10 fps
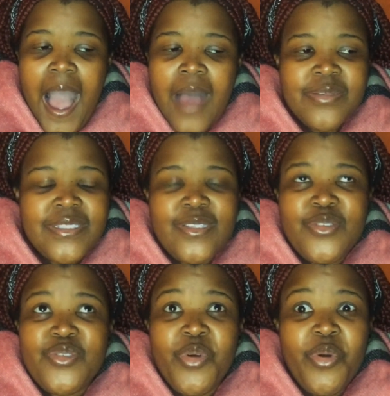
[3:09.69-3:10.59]
I was
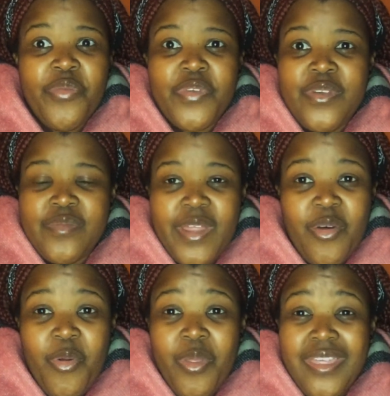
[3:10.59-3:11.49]
just so confused by the
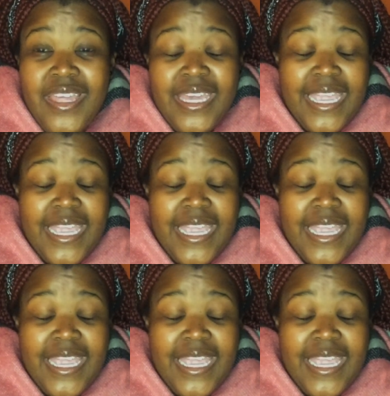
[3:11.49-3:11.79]
whole thing.